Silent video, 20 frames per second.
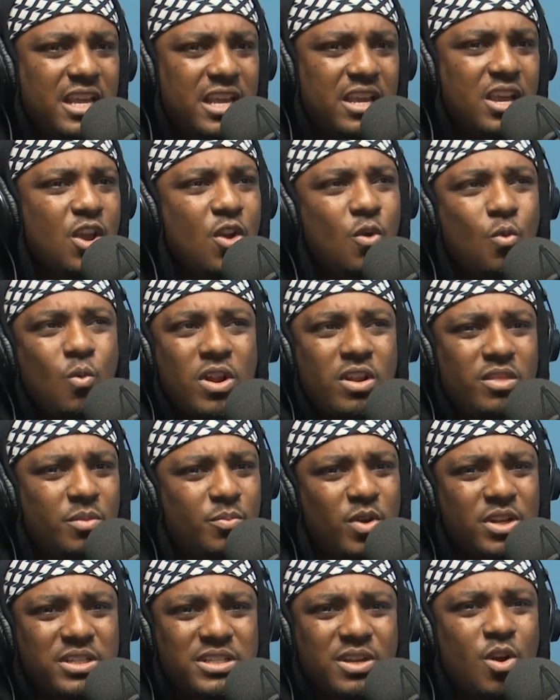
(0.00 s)
say one of the
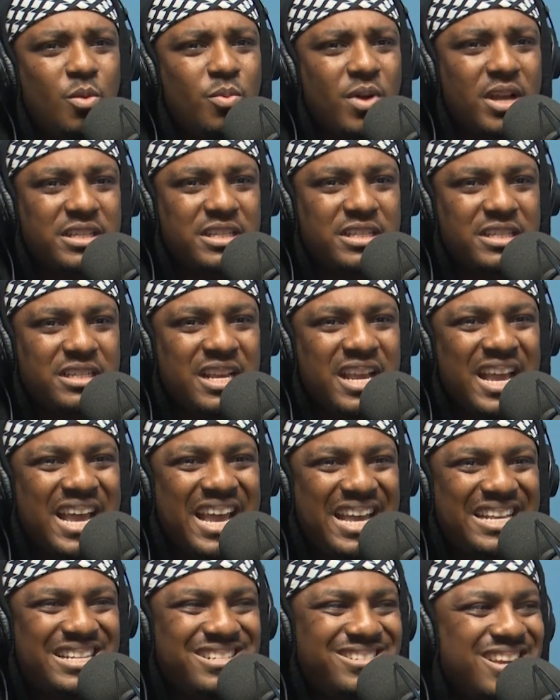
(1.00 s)
political parties
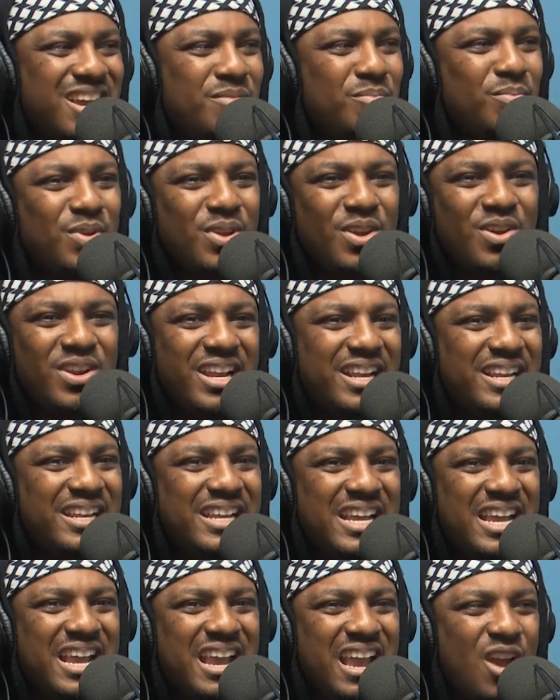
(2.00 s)
is championing
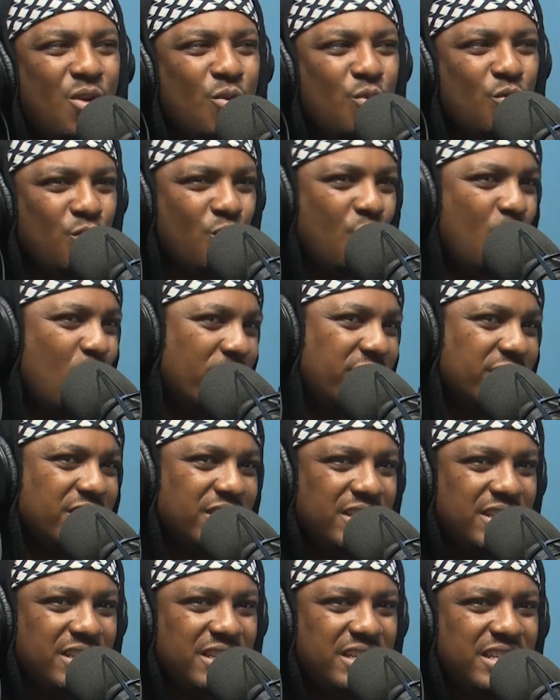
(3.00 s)
a road
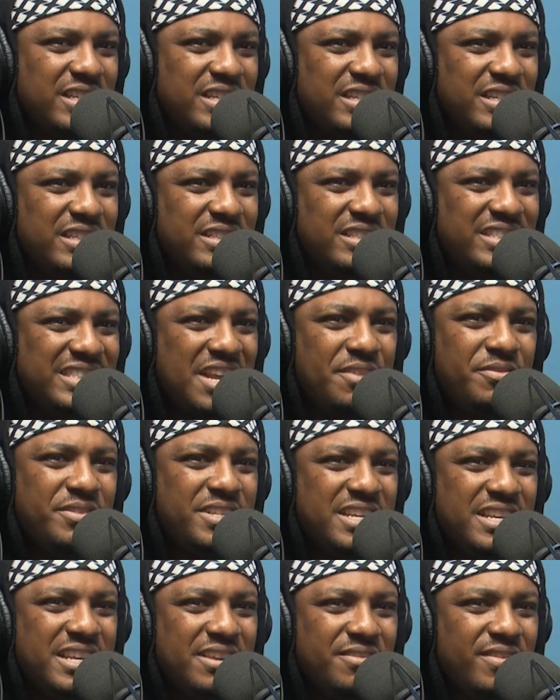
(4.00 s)

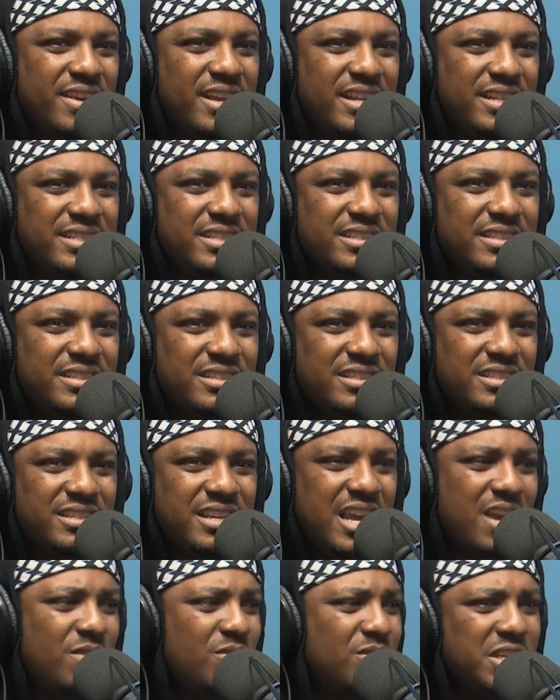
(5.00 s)
safety event,
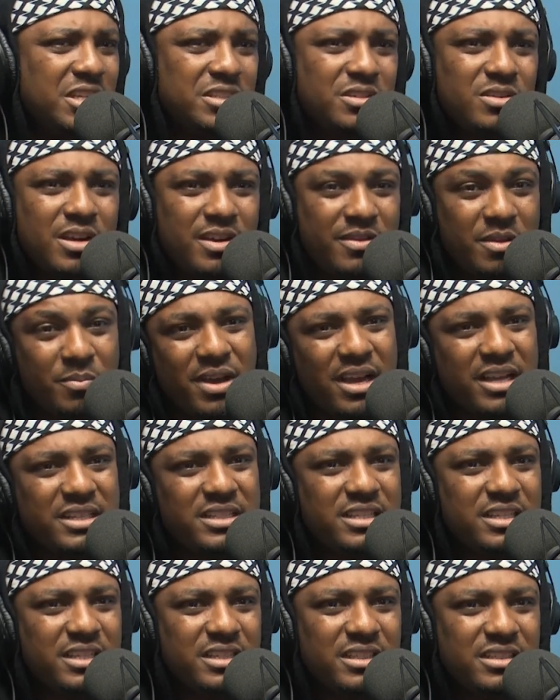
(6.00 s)
I won't just look at the
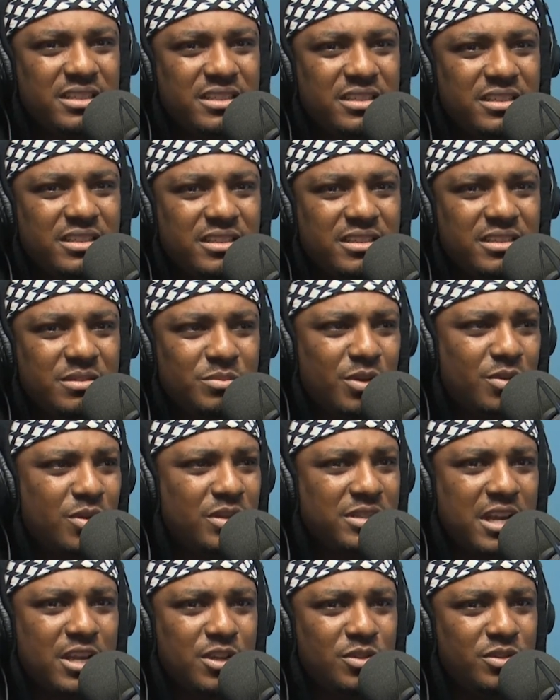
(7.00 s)
party
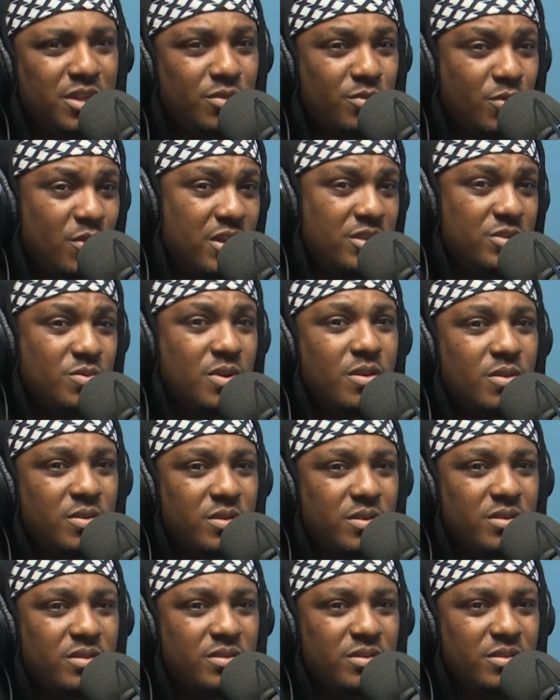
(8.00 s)
because I use the road as
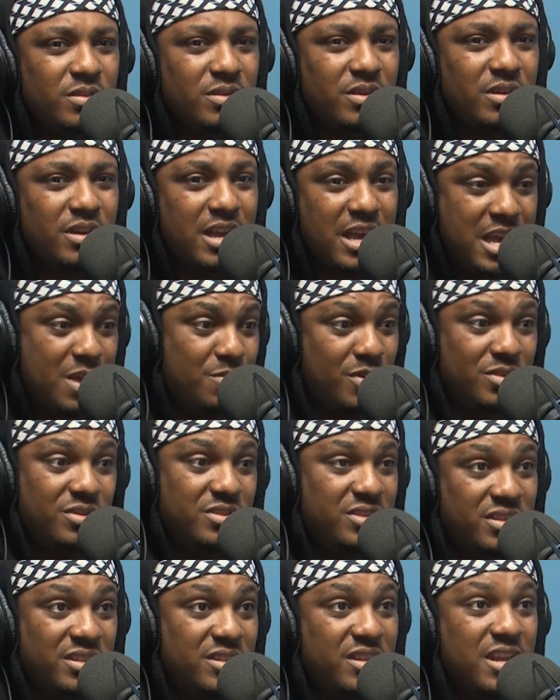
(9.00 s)
well. I'm a
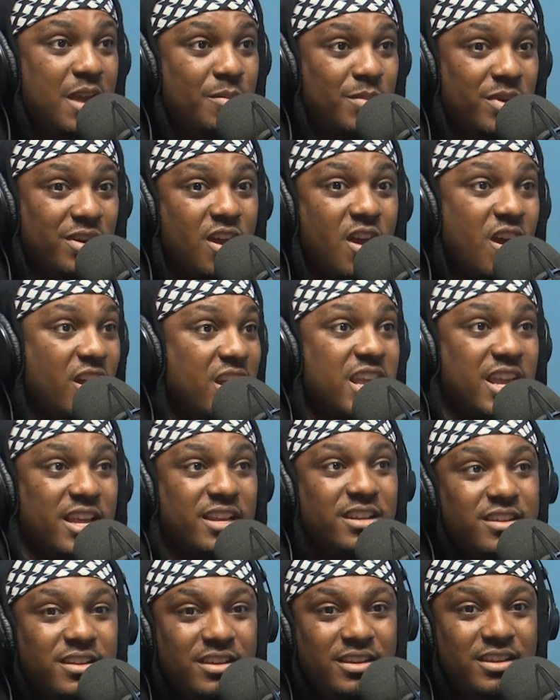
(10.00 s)

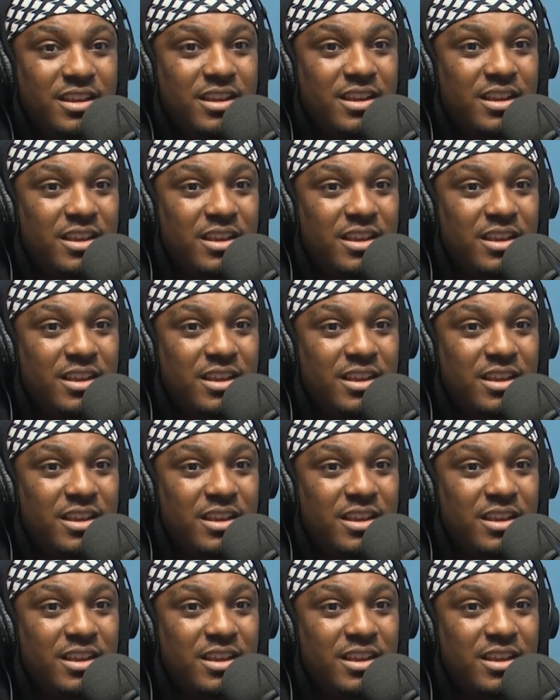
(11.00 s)
Ghanaian.